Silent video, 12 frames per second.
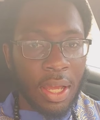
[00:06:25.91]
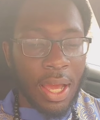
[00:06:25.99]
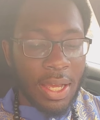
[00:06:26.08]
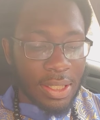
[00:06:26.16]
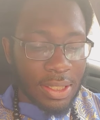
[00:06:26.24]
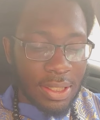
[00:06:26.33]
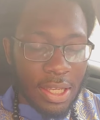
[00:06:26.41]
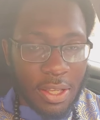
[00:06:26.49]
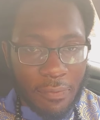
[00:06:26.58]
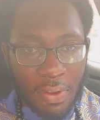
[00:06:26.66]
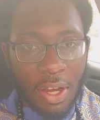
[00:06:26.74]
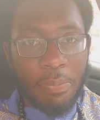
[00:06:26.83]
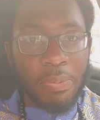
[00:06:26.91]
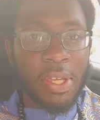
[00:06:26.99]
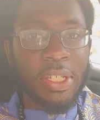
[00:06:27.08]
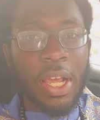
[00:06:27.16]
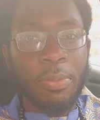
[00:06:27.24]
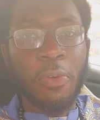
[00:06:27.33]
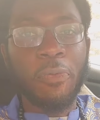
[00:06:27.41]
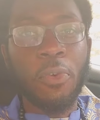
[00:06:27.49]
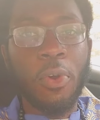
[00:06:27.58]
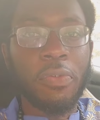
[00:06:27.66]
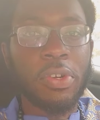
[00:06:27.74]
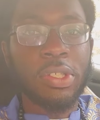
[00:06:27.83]
As it states in Philippians chapter
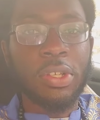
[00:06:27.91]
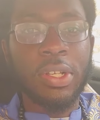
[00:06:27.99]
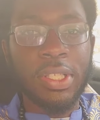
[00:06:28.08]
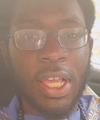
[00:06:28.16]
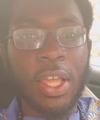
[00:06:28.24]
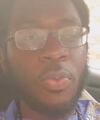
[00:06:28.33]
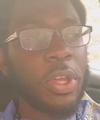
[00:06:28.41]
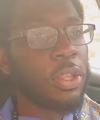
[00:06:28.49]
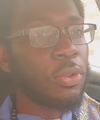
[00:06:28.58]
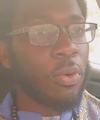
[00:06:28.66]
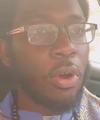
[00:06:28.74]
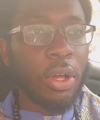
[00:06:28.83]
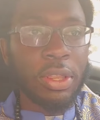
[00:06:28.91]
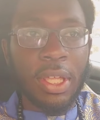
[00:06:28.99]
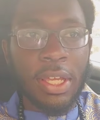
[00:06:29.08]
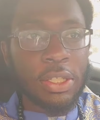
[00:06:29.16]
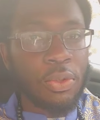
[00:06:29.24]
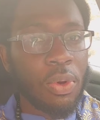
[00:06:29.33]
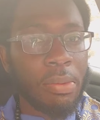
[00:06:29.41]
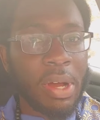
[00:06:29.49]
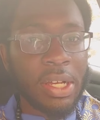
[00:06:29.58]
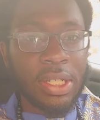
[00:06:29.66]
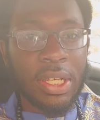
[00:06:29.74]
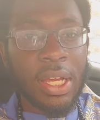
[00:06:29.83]
4 and verse 13, we can do all things through
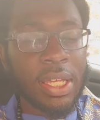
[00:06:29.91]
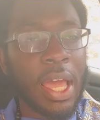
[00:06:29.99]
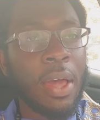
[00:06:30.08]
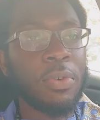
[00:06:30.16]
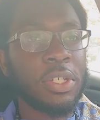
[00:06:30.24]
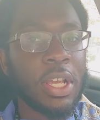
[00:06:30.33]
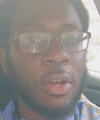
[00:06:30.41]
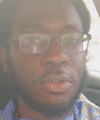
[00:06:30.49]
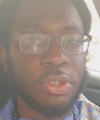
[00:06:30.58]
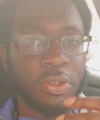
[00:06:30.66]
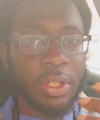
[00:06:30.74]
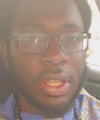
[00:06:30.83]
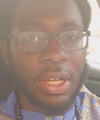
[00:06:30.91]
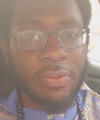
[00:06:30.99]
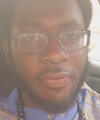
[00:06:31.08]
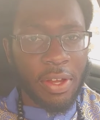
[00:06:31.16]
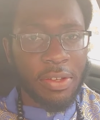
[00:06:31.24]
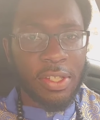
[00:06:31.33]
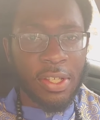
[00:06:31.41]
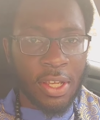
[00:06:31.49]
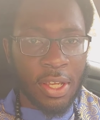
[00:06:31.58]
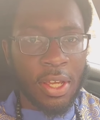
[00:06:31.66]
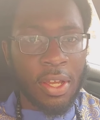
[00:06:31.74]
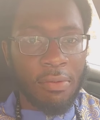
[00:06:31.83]
Hamashiach Yahawashah who strengtheneth us.
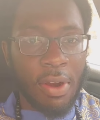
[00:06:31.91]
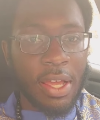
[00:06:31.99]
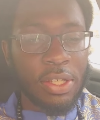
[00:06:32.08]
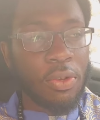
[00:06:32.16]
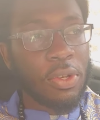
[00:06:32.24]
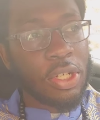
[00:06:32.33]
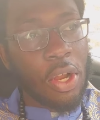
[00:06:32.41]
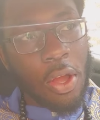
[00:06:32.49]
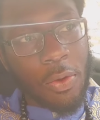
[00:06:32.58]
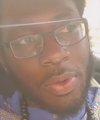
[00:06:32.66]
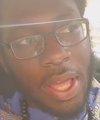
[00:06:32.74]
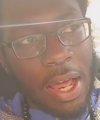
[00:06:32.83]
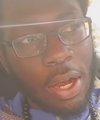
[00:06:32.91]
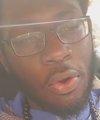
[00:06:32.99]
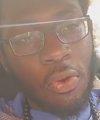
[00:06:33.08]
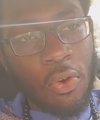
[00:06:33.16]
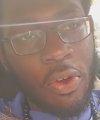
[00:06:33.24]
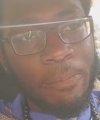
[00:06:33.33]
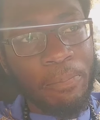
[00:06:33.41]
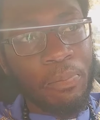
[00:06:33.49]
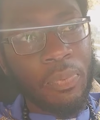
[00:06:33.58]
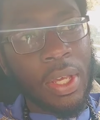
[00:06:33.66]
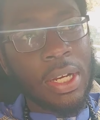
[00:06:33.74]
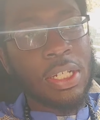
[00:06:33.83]
Right? So as long as we had a Lord
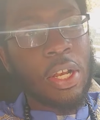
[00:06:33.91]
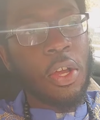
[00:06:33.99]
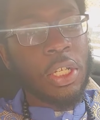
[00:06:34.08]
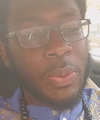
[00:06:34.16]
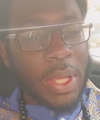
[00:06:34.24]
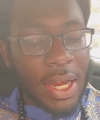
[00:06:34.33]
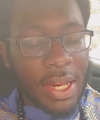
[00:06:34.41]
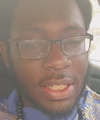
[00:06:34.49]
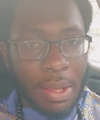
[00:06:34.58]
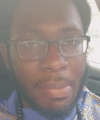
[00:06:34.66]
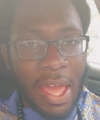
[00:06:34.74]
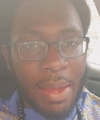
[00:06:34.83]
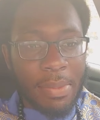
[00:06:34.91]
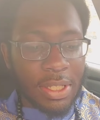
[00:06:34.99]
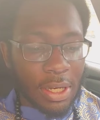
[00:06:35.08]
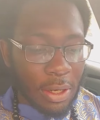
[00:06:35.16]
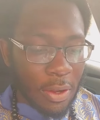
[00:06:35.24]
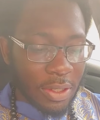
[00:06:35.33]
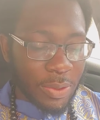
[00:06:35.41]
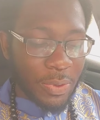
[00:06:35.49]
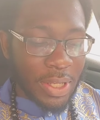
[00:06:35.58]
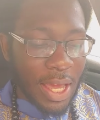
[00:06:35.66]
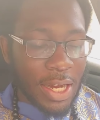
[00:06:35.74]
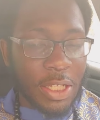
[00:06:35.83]
and as long as we have these commandments and as long as
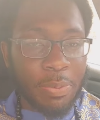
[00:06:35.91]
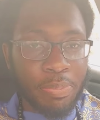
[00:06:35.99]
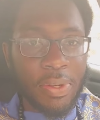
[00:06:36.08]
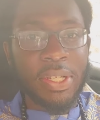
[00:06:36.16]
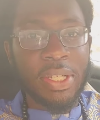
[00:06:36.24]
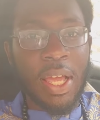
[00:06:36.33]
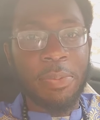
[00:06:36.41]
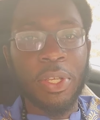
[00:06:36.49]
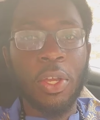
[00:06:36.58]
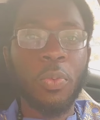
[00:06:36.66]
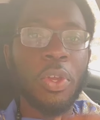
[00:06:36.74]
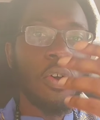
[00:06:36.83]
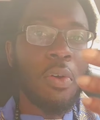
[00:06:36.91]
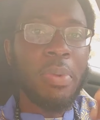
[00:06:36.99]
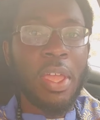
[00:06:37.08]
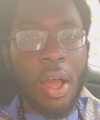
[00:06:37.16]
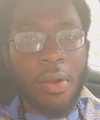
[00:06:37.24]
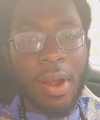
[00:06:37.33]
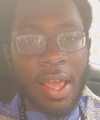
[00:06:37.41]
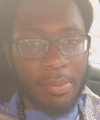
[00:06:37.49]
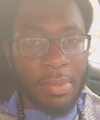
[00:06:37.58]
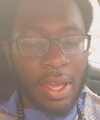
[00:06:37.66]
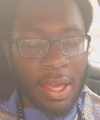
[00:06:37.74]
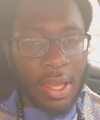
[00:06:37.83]
we have these precepts, we're going to be all right,
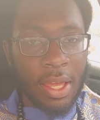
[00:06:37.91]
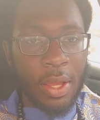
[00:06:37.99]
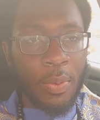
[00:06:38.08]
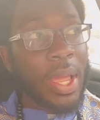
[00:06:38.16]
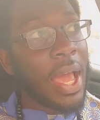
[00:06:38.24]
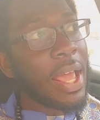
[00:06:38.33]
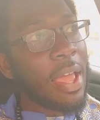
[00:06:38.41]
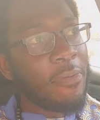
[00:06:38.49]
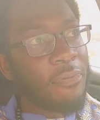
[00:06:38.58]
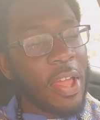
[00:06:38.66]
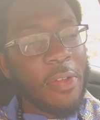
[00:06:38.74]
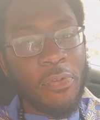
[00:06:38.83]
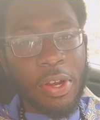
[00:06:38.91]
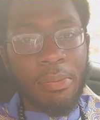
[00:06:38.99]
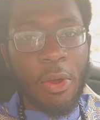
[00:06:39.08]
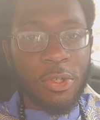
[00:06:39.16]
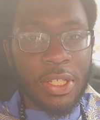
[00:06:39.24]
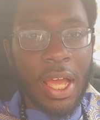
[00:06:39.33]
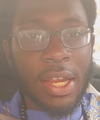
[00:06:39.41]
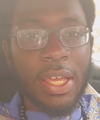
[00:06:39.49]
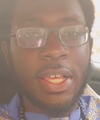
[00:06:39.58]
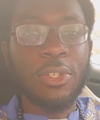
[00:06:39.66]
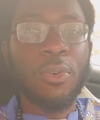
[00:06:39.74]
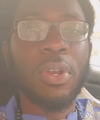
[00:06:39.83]
man. We got to have faith in the Most High that
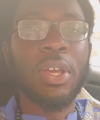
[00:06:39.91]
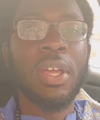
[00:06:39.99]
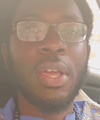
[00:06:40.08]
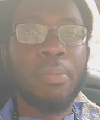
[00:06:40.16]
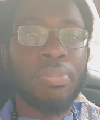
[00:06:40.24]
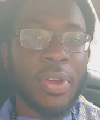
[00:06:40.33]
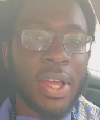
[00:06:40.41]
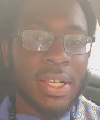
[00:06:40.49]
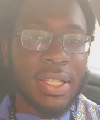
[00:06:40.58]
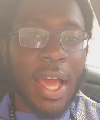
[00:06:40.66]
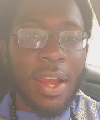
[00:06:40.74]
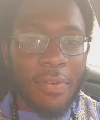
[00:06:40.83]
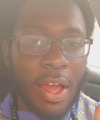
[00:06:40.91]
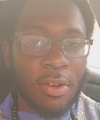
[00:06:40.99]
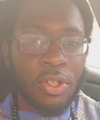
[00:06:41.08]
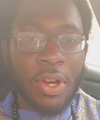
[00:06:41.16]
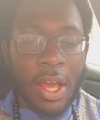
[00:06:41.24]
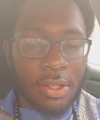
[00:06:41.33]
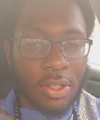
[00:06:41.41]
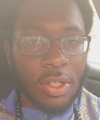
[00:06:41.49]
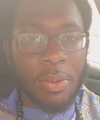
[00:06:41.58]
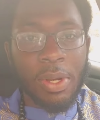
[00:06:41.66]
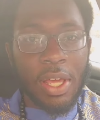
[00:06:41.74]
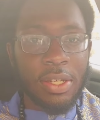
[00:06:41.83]
he's going to bring us out of our trials and
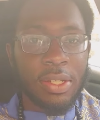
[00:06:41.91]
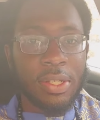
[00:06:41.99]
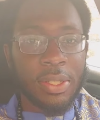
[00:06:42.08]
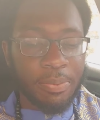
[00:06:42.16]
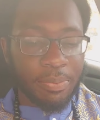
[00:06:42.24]
tribulations.